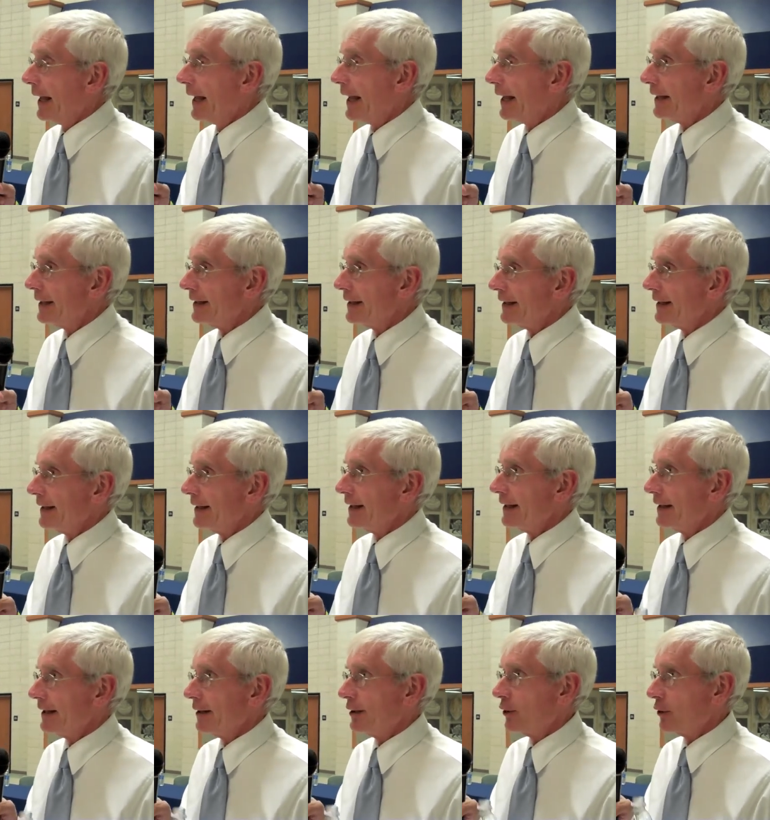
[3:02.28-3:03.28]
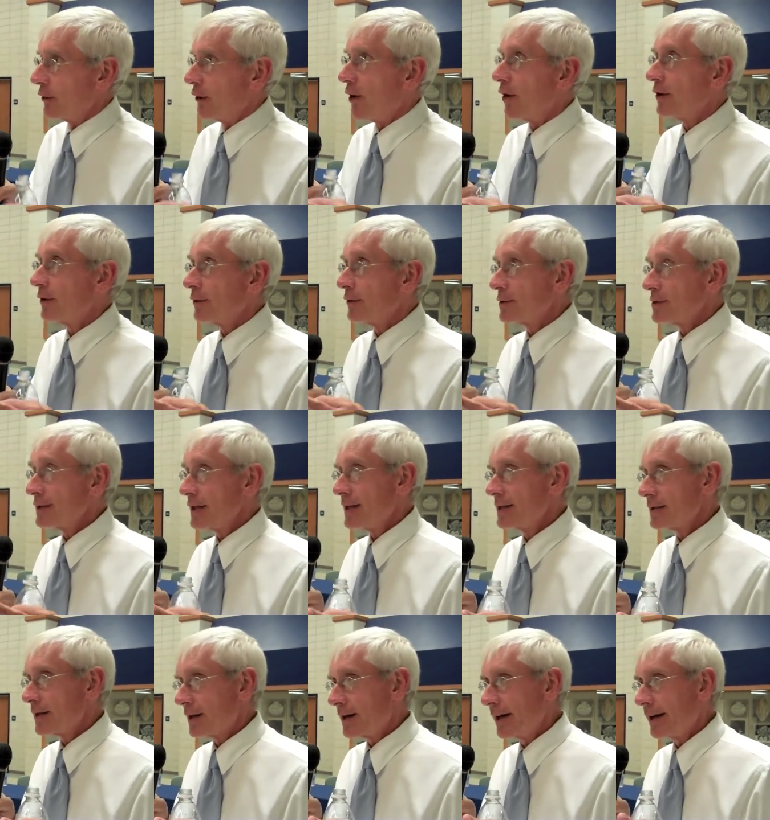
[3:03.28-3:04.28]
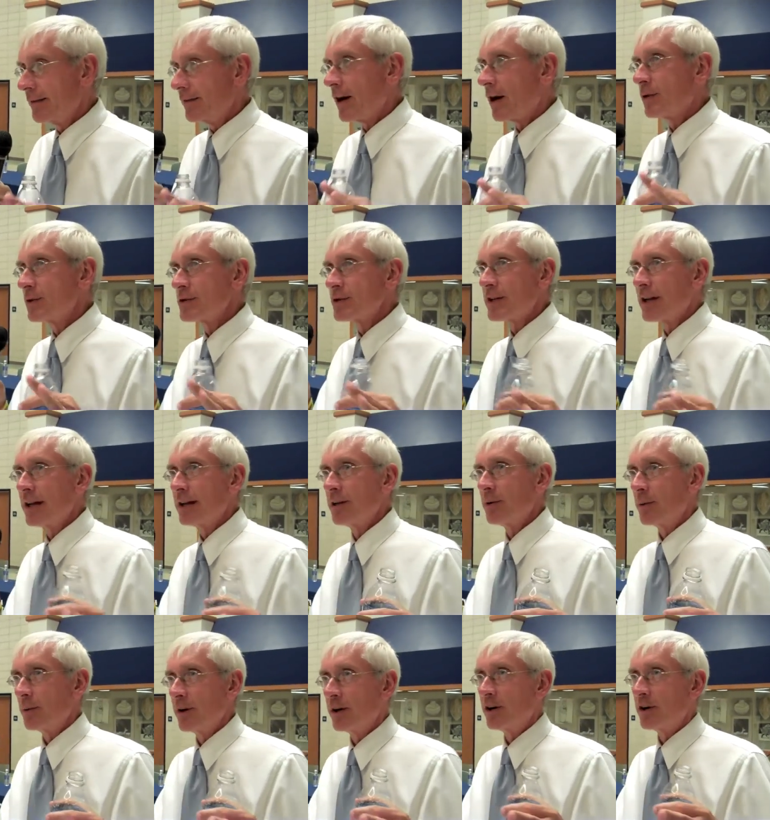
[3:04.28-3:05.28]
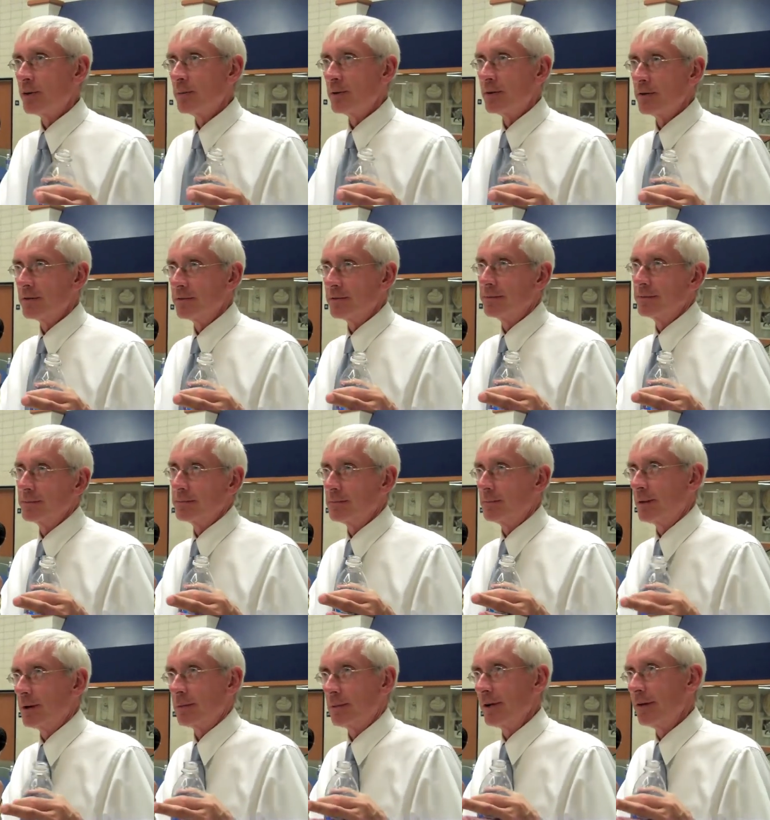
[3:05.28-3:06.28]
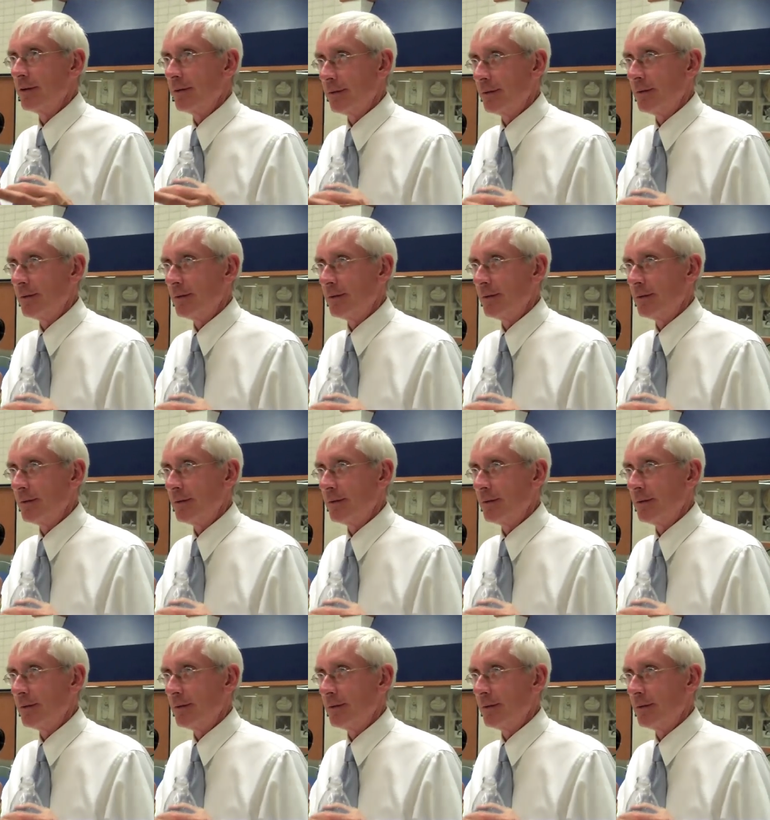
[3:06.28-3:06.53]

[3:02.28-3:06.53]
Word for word: and you know, all those things are kind of outside the realm of what we